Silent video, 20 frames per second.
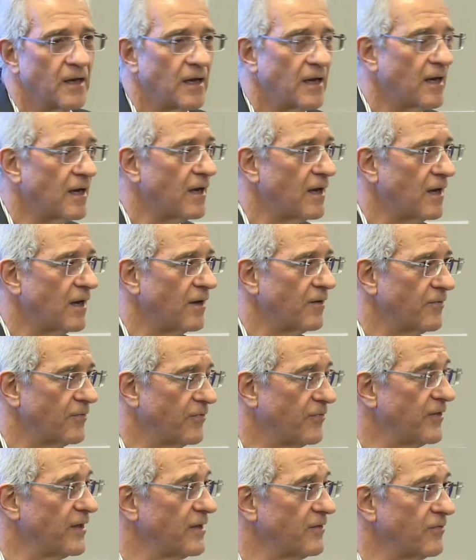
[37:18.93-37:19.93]
Uh,
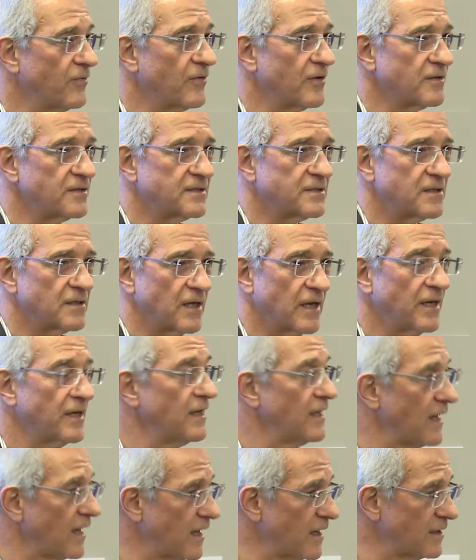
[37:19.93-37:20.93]
then there's a
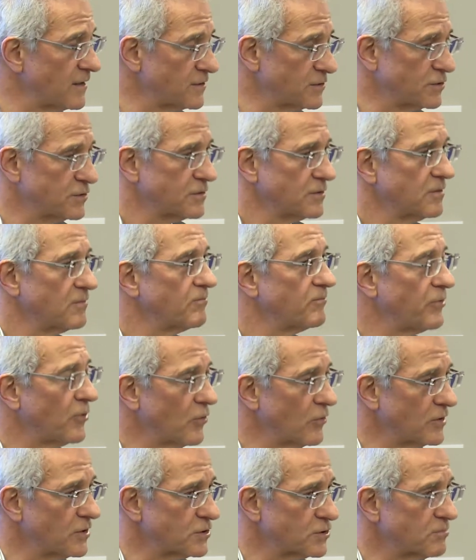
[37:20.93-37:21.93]
large
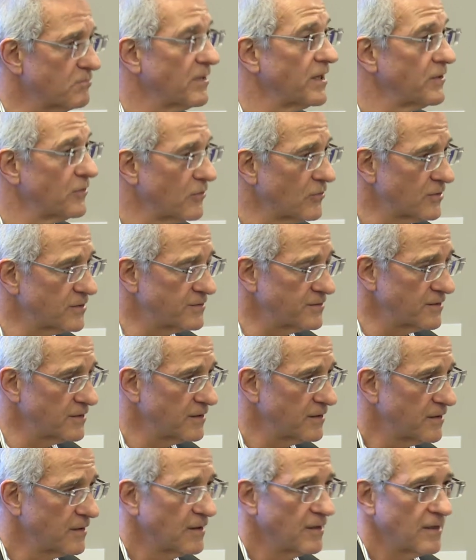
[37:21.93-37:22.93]
Polish minority,
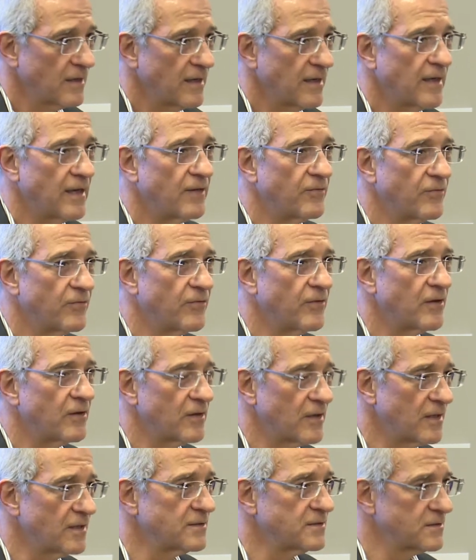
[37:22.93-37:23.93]
and there
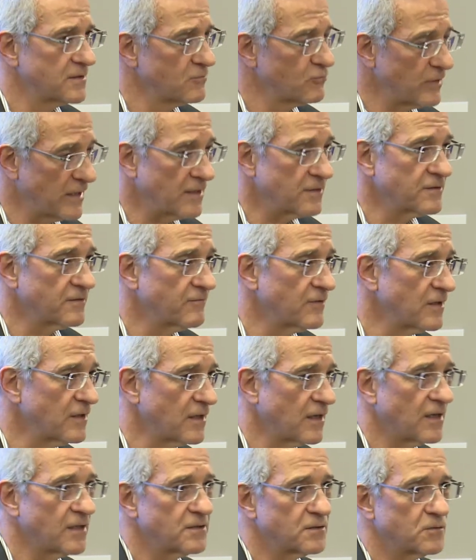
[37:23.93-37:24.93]
is a relatively
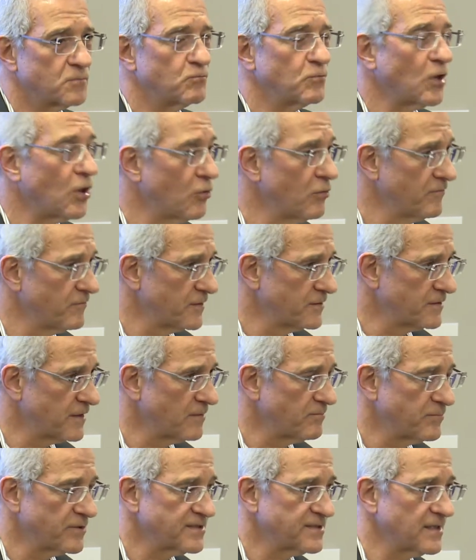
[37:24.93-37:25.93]
large, over
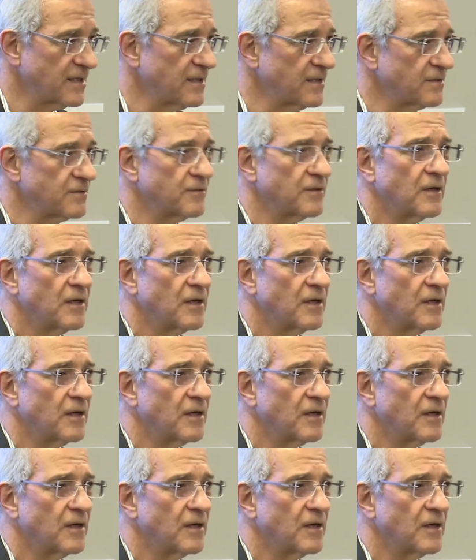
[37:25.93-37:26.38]
10%